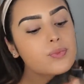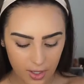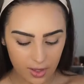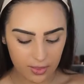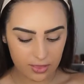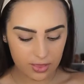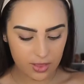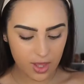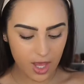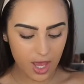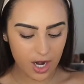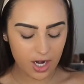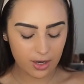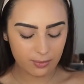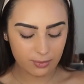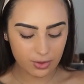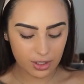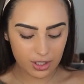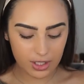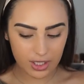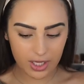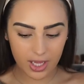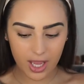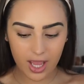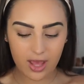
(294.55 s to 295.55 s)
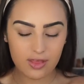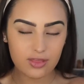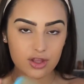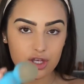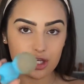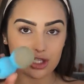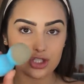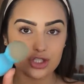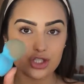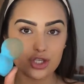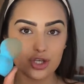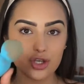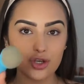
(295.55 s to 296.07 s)
And then I'm going to get
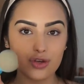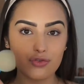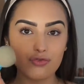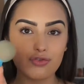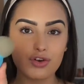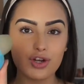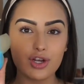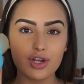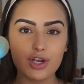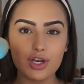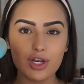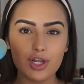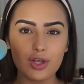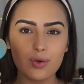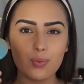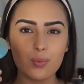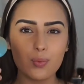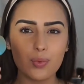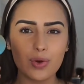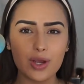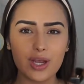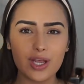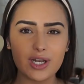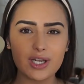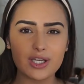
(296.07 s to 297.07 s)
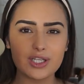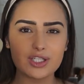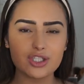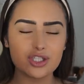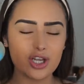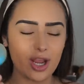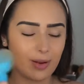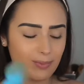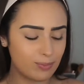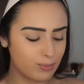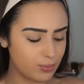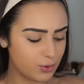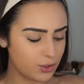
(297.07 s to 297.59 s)
this really weirdly
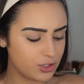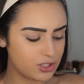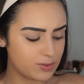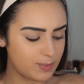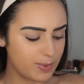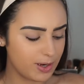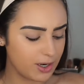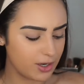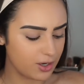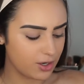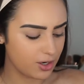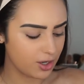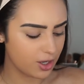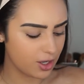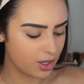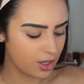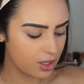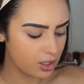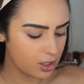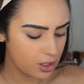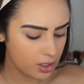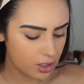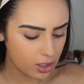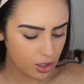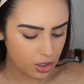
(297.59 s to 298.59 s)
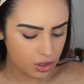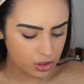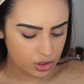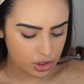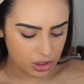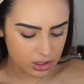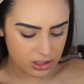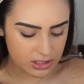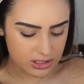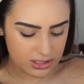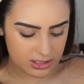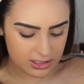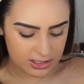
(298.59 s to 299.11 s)
shaped beauty blender,
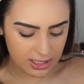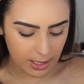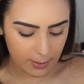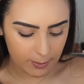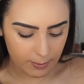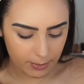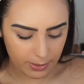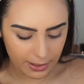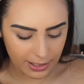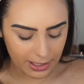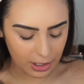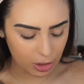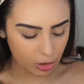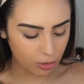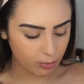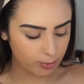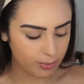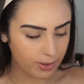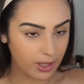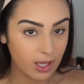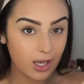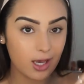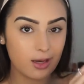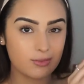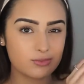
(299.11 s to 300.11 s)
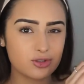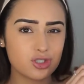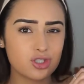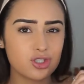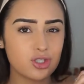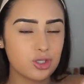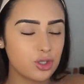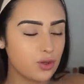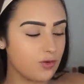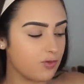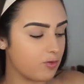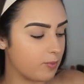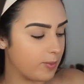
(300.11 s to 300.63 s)
just damp it a little bit. I'm just
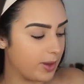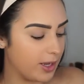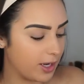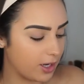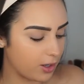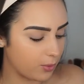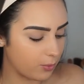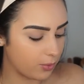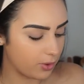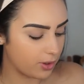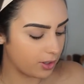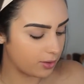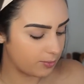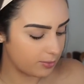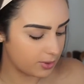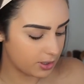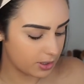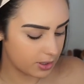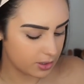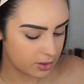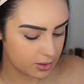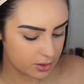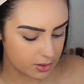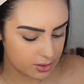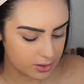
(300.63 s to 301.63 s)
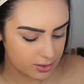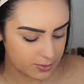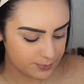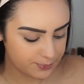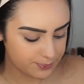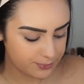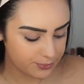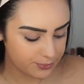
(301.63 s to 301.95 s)
doing it with a makeup wipe because